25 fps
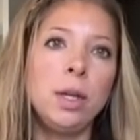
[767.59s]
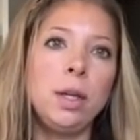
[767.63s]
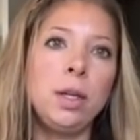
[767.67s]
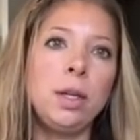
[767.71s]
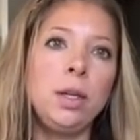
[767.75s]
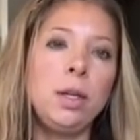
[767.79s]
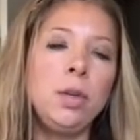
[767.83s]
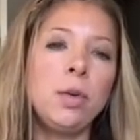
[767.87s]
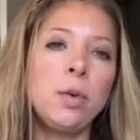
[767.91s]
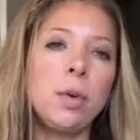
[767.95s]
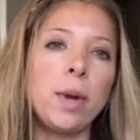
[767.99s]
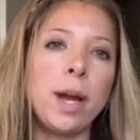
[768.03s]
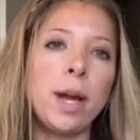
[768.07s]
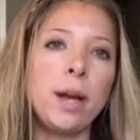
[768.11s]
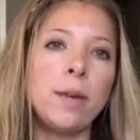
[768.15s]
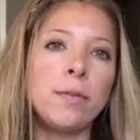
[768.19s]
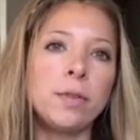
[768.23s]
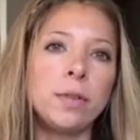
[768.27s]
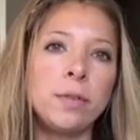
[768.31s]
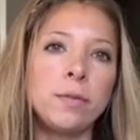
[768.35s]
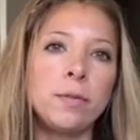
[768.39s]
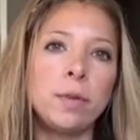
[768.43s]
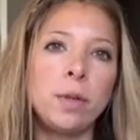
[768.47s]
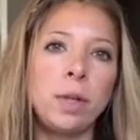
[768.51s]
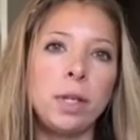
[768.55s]
You don't have
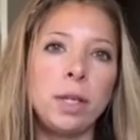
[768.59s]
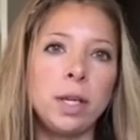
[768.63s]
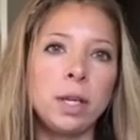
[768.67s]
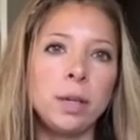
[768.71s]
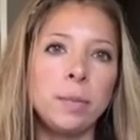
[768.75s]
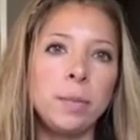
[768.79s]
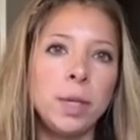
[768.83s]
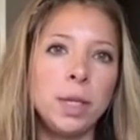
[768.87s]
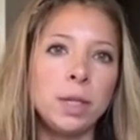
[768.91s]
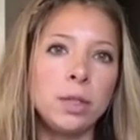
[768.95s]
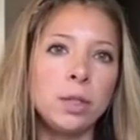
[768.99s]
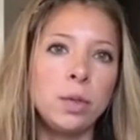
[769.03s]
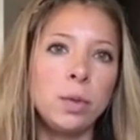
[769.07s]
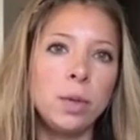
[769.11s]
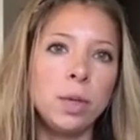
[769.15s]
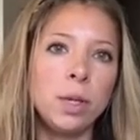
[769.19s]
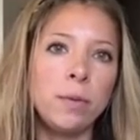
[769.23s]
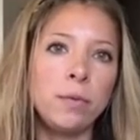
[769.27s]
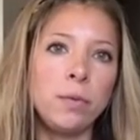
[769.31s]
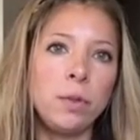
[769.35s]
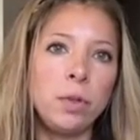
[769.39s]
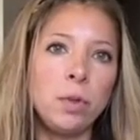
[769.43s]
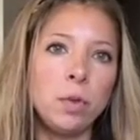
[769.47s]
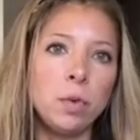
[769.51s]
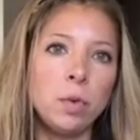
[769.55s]
to fully commit to it
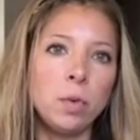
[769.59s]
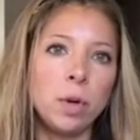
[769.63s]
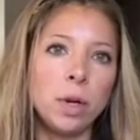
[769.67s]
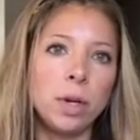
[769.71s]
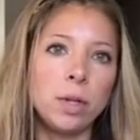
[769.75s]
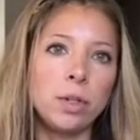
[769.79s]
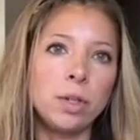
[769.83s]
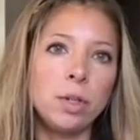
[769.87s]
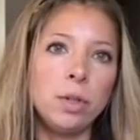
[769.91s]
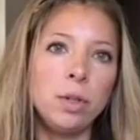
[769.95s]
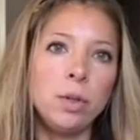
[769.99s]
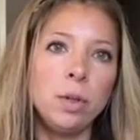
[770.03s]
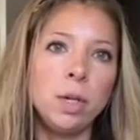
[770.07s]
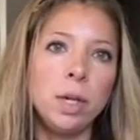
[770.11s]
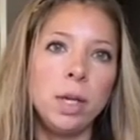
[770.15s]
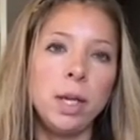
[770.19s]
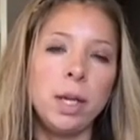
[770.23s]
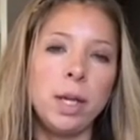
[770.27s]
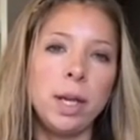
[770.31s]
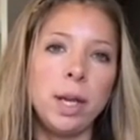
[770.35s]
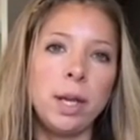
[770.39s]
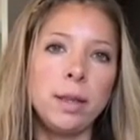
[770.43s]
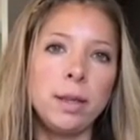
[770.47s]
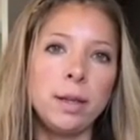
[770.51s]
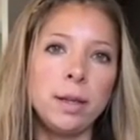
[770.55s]
if you don't want to.
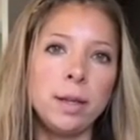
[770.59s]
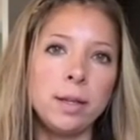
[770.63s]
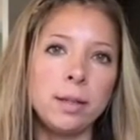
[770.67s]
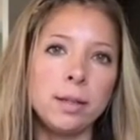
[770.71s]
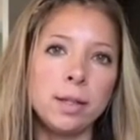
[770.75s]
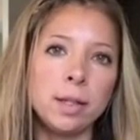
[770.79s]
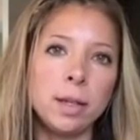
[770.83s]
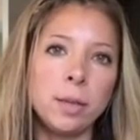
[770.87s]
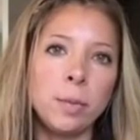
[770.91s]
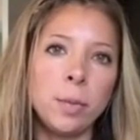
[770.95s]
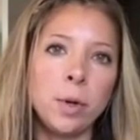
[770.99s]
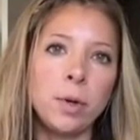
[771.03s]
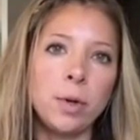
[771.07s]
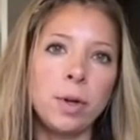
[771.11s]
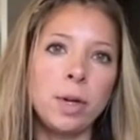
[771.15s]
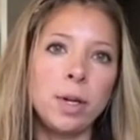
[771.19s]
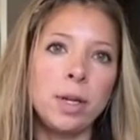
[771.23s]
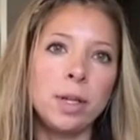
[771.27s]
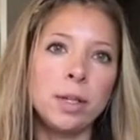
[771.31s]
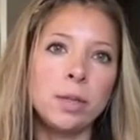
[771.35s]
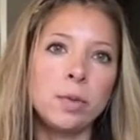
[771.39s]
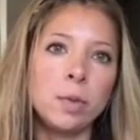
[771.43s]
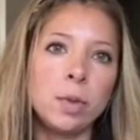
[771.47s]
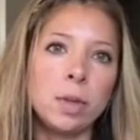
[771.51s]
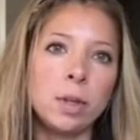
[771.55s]
And the nice thing about it
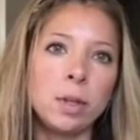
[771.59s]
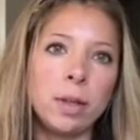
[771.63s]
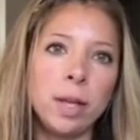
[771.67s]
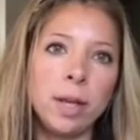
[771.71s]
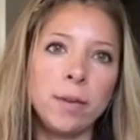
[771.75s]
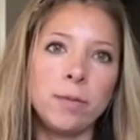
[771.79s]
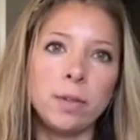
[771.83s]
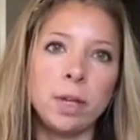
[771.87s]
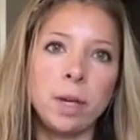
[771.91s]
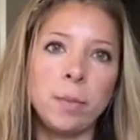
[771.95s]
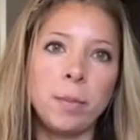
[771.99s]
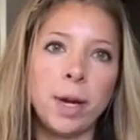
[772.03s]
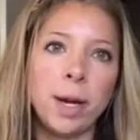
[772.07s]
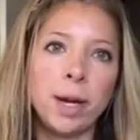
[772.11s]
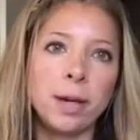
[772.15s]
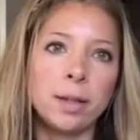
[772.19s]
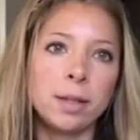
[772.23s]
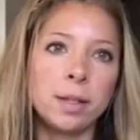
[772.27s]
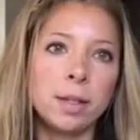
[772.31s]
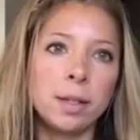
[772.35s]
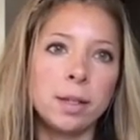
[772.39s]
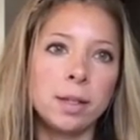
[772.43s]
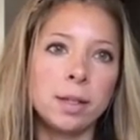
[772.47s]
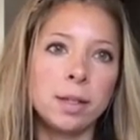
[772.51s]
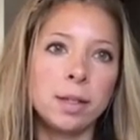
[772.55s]
is, with the lifetime
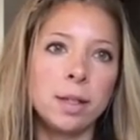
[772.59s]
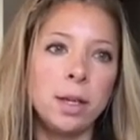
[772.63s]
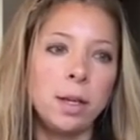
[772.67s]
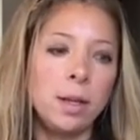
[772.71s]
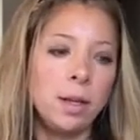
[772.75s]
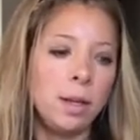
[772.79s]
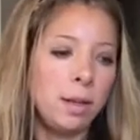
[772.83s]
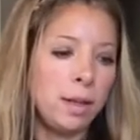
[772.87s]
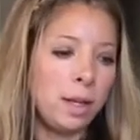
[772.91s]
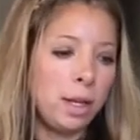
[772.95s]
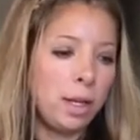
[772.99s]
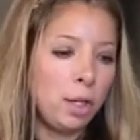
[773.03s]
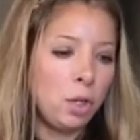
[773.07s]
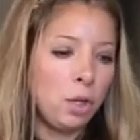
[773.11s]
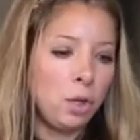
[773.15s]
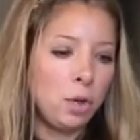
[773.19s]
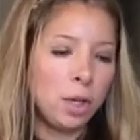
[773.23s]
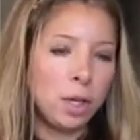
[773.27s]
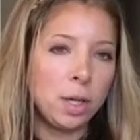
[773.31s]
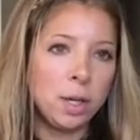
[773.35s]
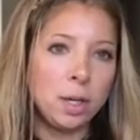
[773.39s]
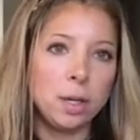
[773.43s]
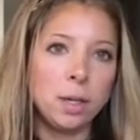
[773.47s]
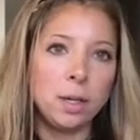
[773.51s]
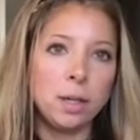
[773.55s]
access, that you
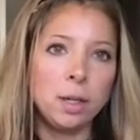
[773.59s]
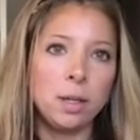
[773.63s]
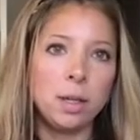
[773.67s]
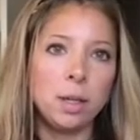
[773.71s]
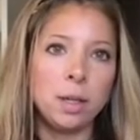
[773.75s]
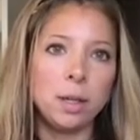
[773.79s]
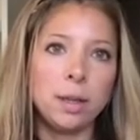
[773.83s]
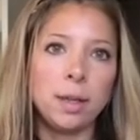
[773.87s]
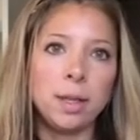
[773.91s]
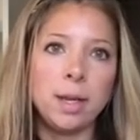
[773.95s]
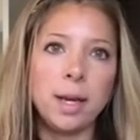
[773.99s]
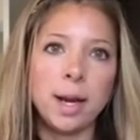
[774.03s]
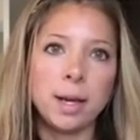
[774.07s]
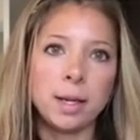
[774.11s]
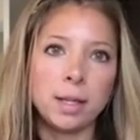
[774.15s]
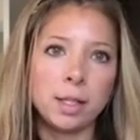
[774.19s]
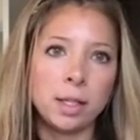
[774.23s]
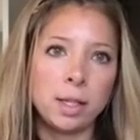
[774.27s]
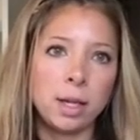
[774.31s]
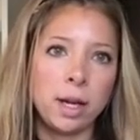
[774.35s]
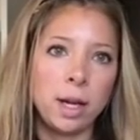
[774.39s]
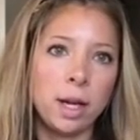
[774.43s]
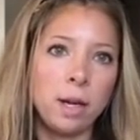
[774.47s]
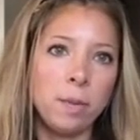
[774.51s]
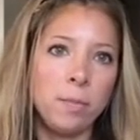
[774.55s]
can, the next
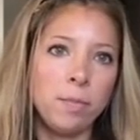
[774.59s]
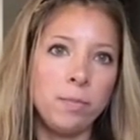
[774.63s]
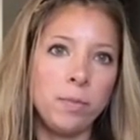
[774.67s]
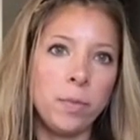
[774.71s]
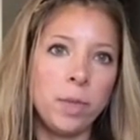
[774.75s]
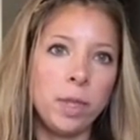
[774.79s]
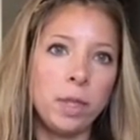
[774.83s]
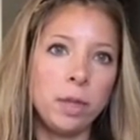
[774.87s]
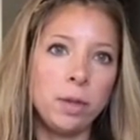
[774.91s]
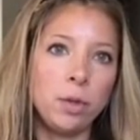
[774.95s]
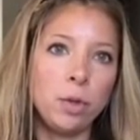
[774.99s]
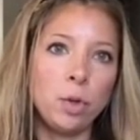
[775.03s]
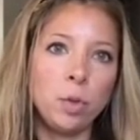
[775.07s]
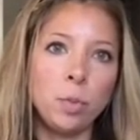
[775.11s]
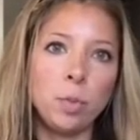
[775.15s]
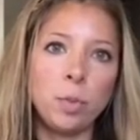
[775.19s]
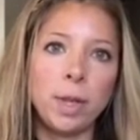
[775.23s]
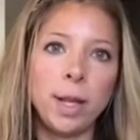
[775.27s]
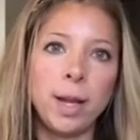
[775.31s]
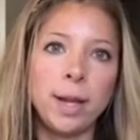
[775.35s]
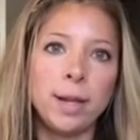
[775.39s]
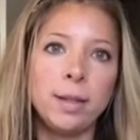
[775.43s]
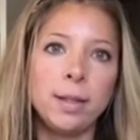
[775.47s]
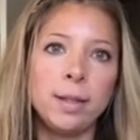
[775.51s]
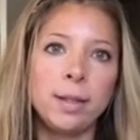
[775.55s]
time the group
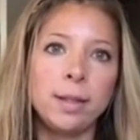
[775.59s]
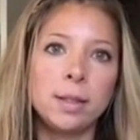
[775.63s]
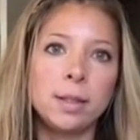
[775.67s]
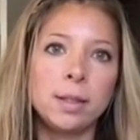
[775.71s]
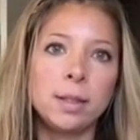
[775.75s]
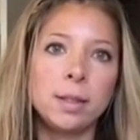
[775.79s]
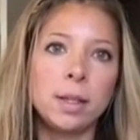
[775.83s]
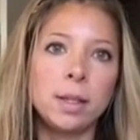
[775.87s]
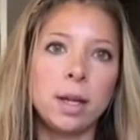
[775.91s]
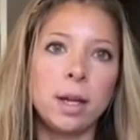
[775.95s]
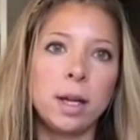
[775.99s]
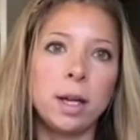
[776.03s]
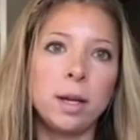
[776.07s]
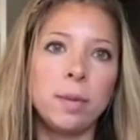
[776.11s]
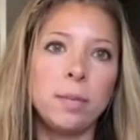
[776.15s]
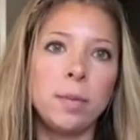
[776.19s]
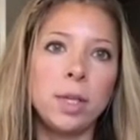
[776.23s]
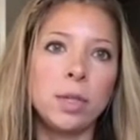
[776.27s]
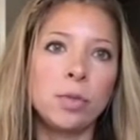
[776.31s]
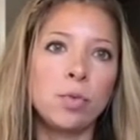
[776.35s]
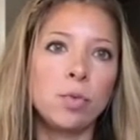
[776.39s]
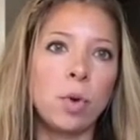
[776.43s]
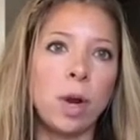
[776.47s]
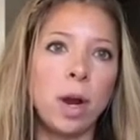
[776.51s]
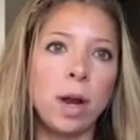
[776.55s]
cleanse
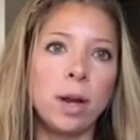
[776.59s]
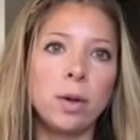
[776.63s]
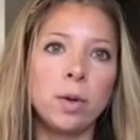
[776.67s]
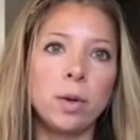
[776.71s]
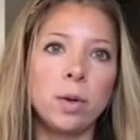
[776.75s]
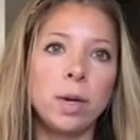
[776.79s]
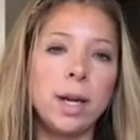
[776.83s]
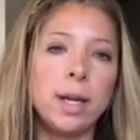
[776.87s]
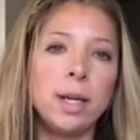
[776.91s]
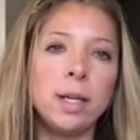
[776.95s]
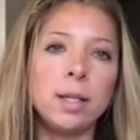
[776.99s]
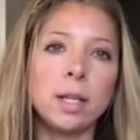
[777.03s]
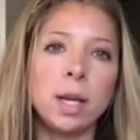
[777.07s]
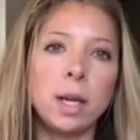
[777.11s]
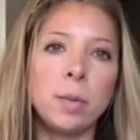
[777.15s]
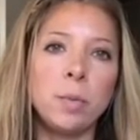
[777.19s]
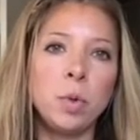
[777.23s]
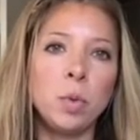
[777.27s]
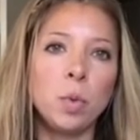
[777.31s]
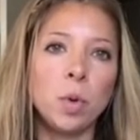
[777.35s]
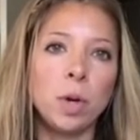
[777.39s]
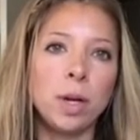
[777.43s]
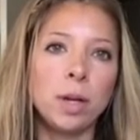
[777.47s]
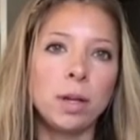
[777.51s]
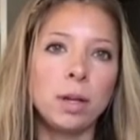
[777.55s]
is run, or anytime you
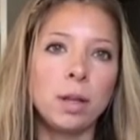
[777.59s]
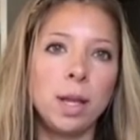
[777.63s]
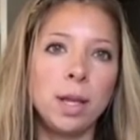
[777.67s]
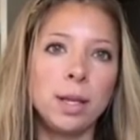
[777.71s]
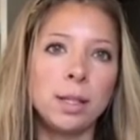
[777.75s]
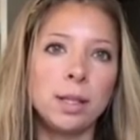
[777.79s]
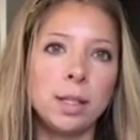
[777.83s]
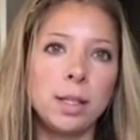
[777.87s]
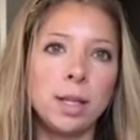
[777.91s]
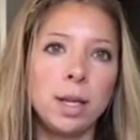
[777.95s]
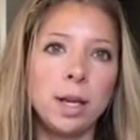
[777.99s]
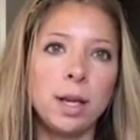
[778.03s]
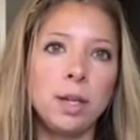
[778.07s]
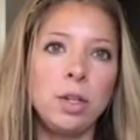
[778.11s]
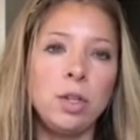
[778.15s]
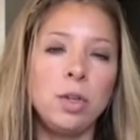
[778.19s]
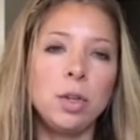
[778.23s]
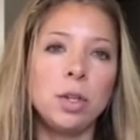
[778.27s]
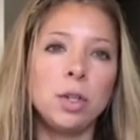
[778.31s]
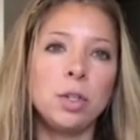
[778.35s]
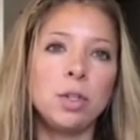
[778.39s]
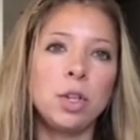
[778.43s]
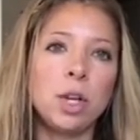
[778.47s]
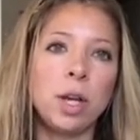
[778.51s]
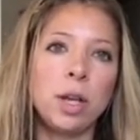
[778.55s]
want to cleanse again, you
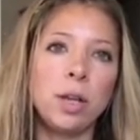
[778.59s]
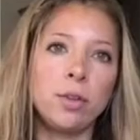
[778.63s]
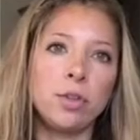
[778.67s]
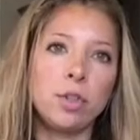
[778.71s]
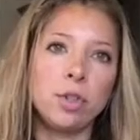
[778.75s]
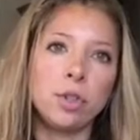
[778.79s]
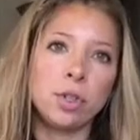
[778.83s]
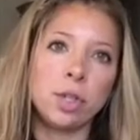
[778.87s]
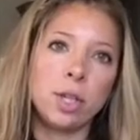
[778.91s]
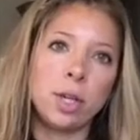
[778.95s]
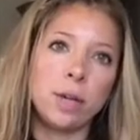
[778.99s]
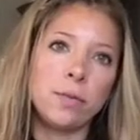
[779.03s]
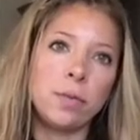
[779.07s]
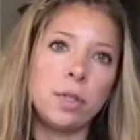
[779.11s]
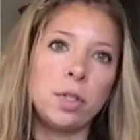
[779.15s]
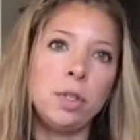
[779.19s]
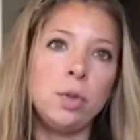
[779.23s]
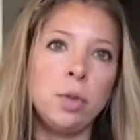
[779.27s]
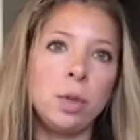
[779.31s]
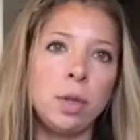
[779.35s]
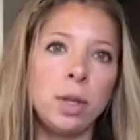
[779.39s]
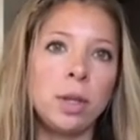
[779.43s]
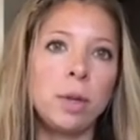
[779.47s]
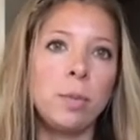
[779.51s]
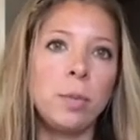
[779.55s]
can challenge yourself to do
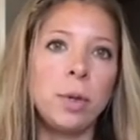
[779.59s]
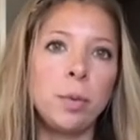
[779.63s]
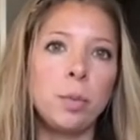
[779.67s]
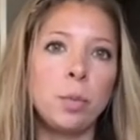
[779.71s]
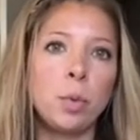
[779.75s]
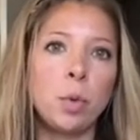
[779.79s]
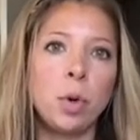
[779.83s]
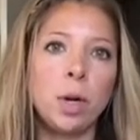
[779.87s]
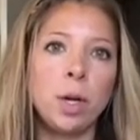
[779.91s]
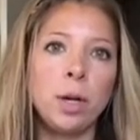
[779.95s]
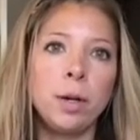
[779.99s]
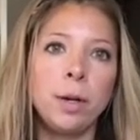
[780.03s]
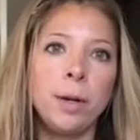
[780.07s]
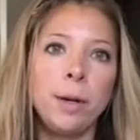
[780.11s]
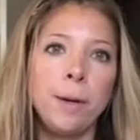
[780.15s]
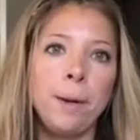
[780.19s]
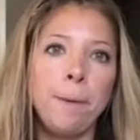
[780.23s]
a little bit more.